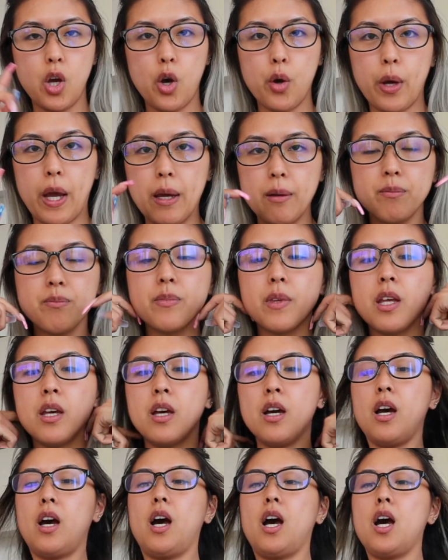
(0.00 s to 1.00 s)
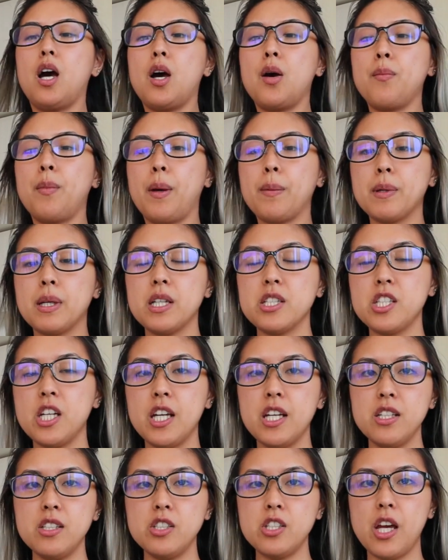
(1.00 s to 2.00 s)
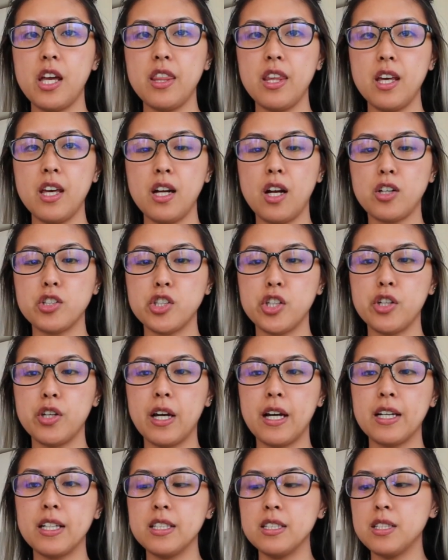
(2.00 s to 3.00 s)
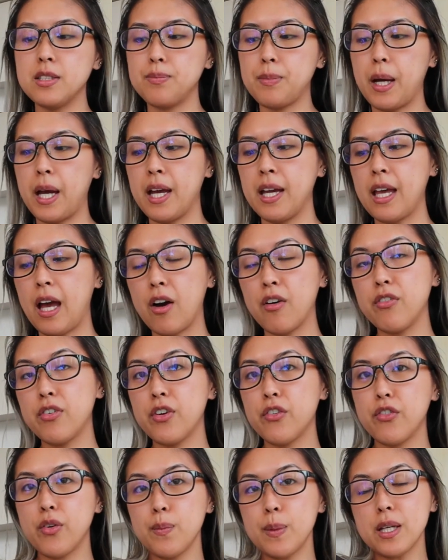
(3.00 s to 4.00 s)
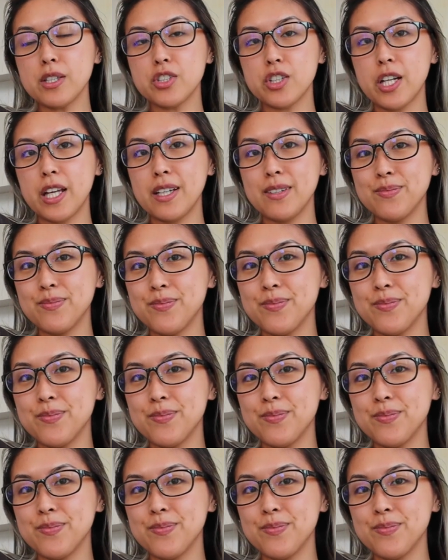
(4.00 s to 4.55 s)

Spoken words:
Okay. I'm gonna change and then I'll show you guys my outfit from yesterday.